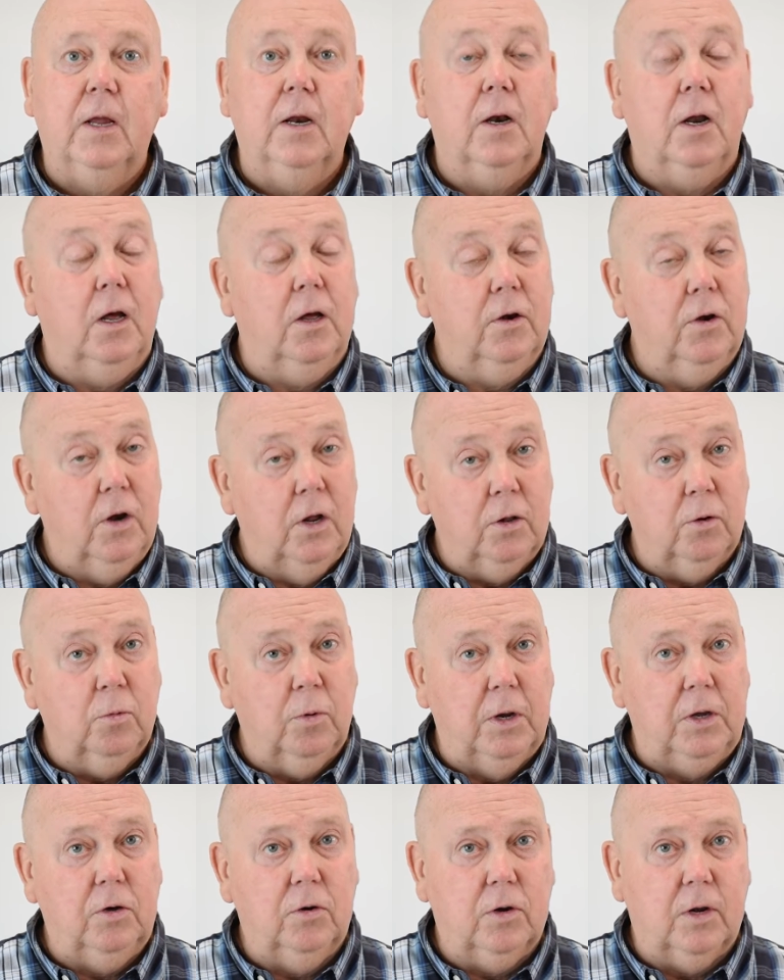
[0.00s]
Now another
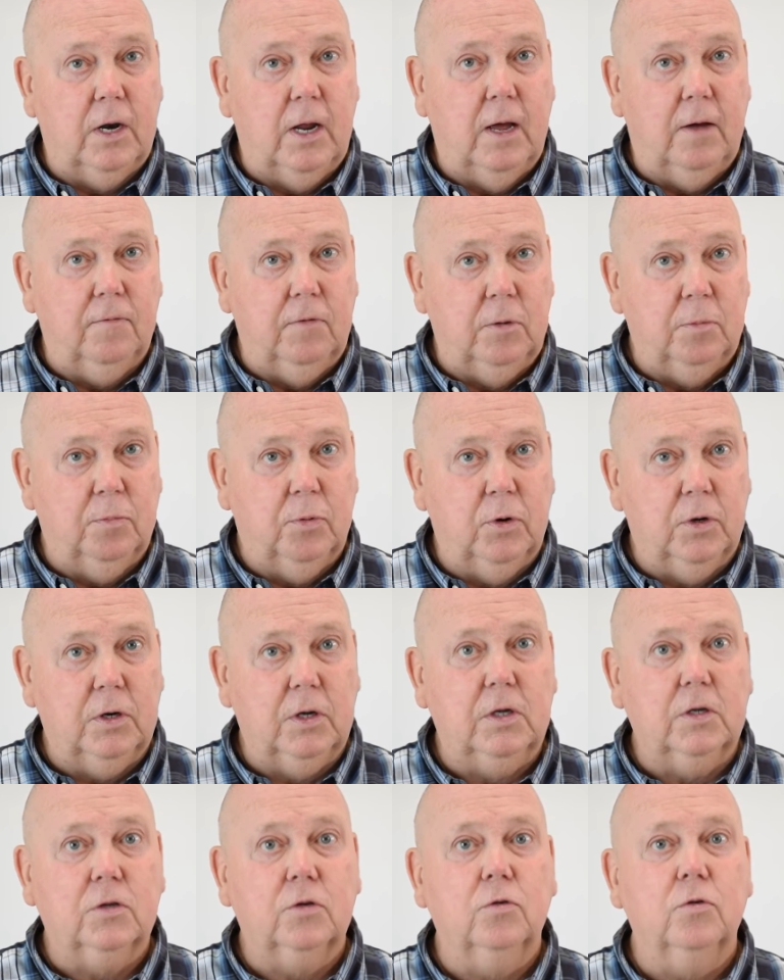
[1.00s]
way you can have input
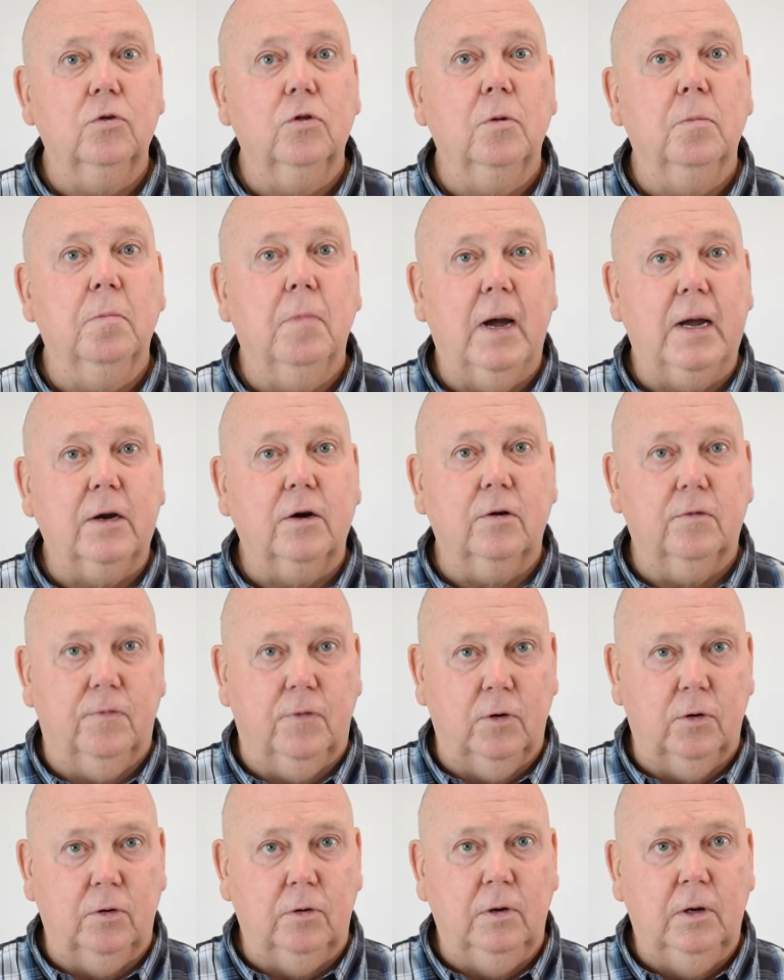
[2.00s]
is through the
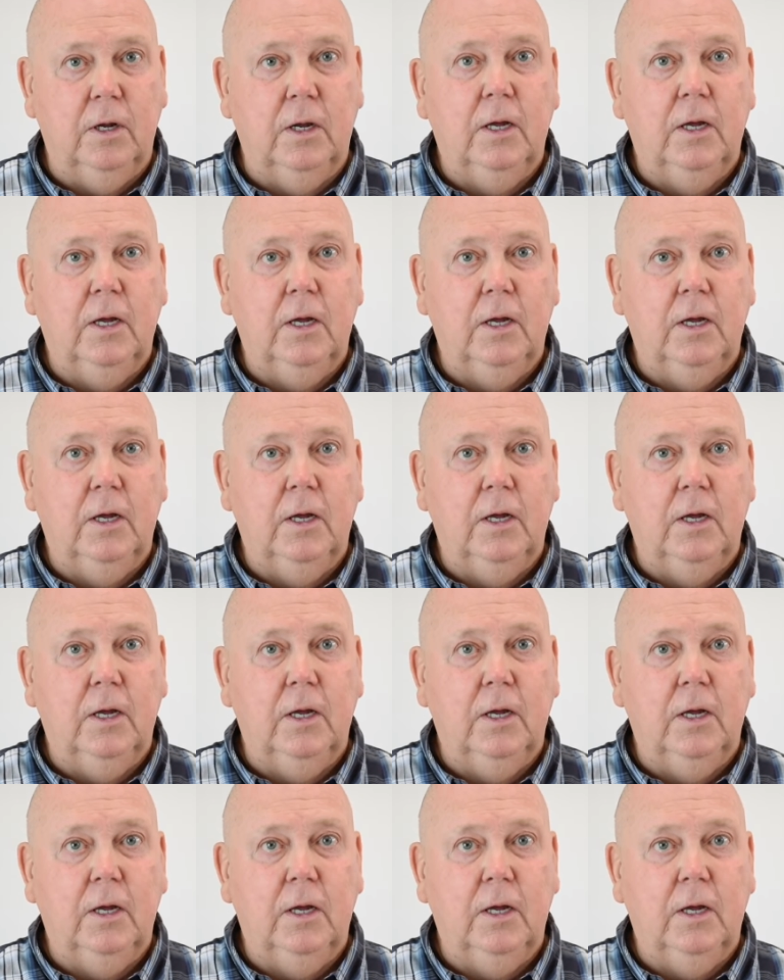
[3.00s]
microphone.